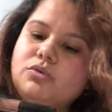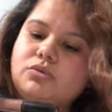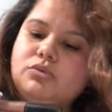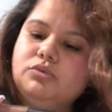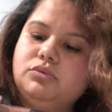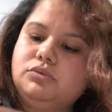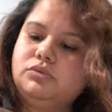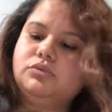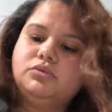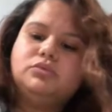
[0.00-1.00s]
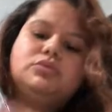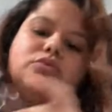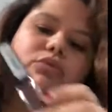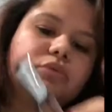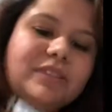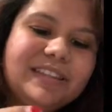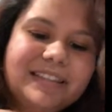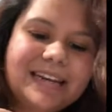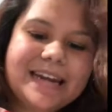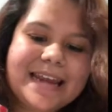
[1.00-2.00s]
Ooh,
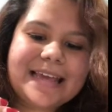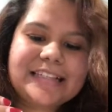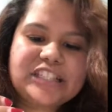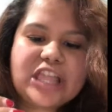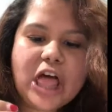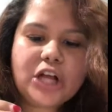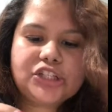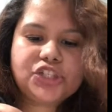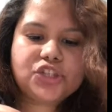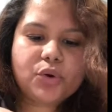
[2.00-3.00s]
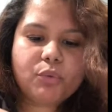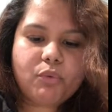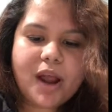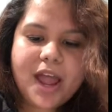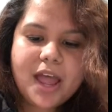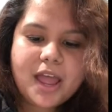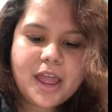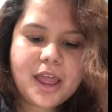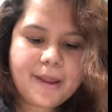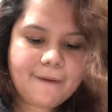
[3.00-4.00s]
the NYX
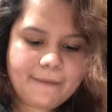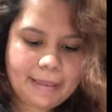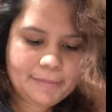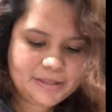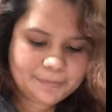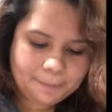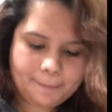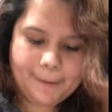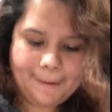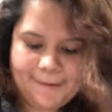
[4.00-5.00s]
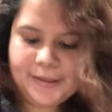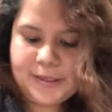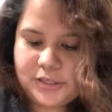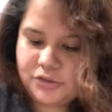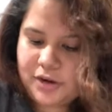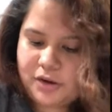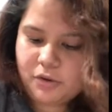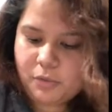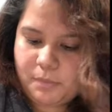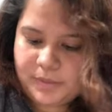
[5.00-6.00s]
lingerie. Let me try to
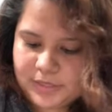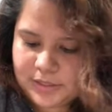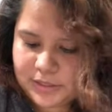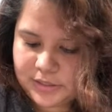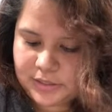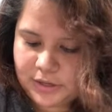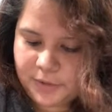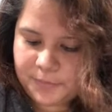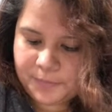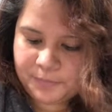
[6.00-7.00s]
open this here.